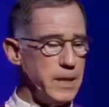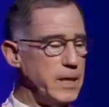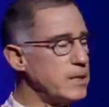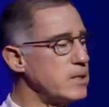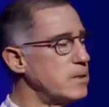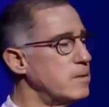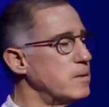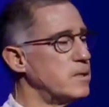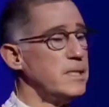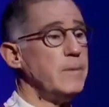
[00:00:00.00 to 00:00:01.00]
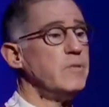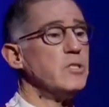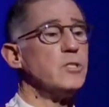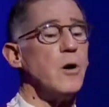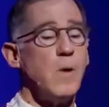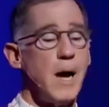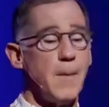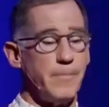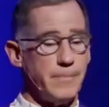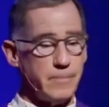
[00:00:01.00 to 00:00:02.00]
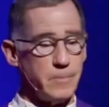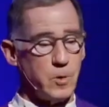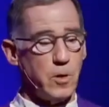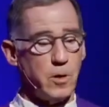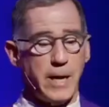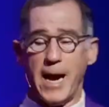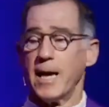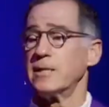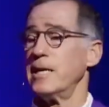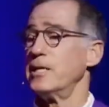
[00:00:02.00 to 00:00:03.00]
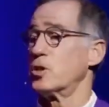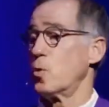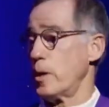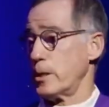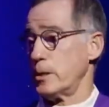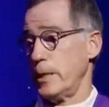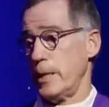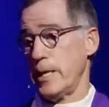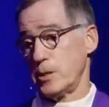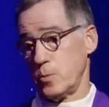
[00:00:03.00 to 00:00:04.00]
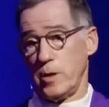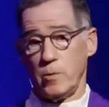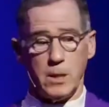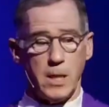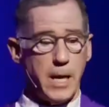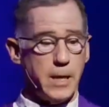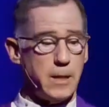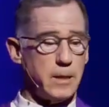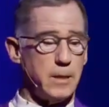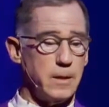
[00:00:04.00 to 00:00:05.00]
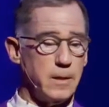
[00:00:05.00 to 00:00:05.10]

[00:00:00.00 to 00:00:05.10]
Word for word: He doesn't seem to show up or act as quickly as we would like.